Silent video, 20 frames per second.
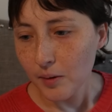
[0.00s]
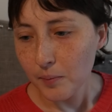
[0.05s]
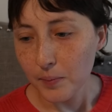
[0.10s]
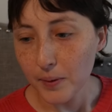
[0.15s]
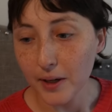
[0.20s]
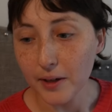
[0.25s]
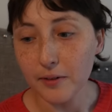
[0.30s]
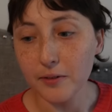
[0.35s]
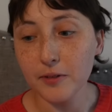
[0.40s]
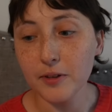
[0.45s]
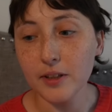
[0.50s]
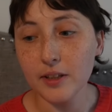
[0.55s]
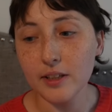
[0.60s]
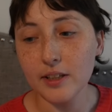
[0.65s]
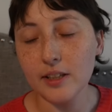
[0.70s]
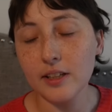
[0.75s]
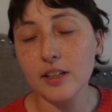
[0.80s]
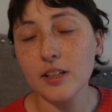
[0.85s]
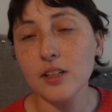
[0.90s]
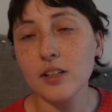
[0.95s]
But I
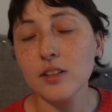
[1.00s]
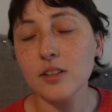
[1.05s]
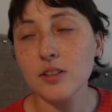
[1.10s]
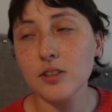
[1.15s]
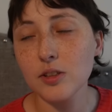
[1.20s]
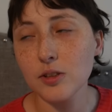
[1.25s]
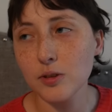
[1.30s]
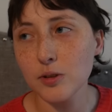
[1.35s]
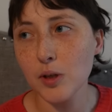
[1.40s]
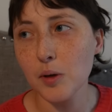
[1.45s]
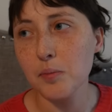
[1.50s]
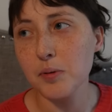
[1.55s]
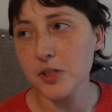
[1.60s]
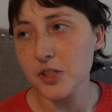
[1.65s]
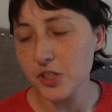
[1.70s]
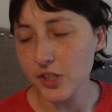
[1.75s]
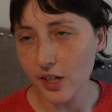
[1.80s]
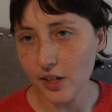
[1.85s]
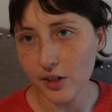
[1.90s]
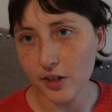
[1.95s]
really do
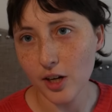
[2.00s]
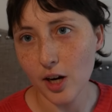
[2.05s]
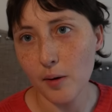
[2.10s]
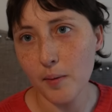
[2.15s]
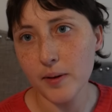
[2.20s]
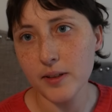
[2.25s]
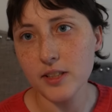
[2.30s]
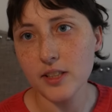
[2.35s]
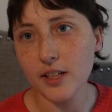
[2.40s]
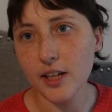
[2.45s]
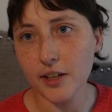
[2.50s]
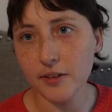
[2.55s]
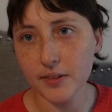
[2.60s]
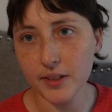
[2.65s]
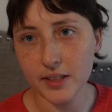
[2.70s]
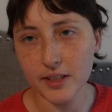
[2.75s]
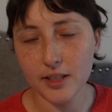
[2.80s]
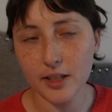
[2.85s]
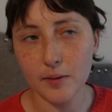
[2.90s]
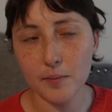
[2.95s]
appreciate your comments, and I
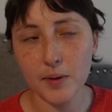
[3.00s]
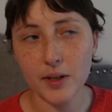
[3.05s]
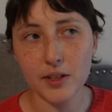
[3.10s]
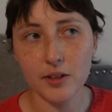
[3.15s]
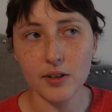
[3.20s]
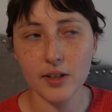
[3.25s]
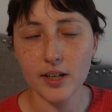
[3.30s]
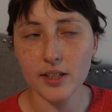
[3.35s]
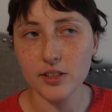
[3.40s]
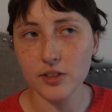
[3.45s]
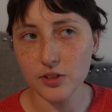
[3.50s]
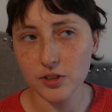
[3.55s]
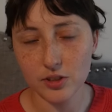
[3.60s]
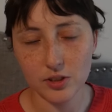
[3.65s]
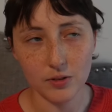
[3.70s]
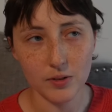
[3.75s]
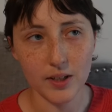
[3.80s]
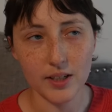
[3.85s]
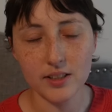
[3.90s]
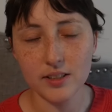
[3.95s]
read them, and you guys are
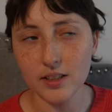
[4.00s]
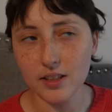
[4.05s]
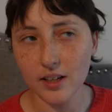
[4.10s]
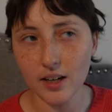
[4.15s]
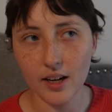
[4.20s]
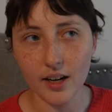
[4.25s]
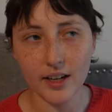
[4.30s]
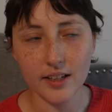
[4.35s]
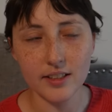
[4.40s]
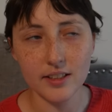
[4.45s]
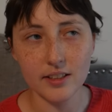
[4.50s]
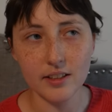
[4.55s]
so nice and kind.